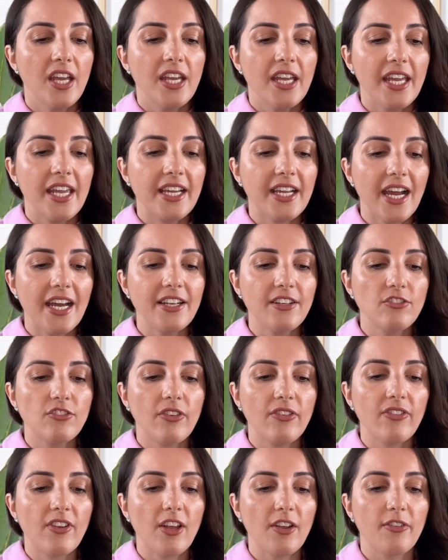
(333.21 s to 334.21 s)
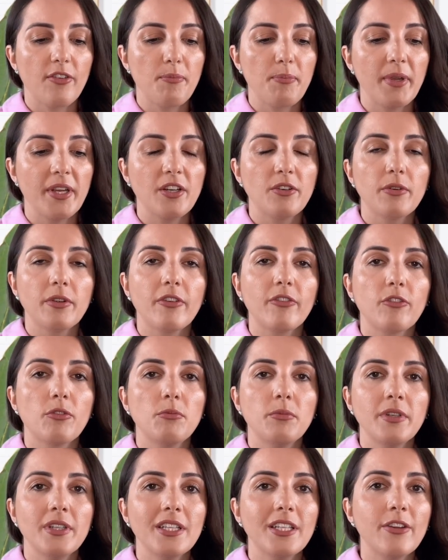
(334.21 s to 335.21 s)
It kind of just tells the pancreas to
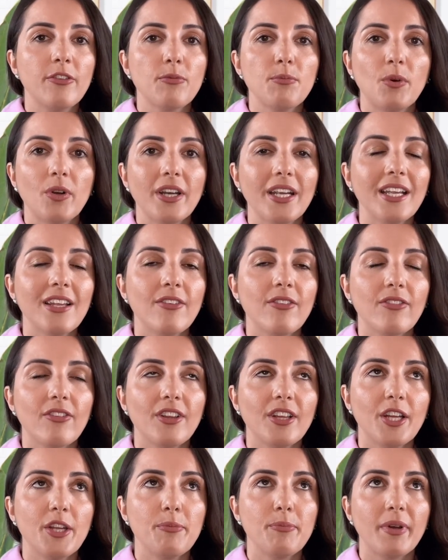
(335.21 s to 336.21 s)
release more insulin,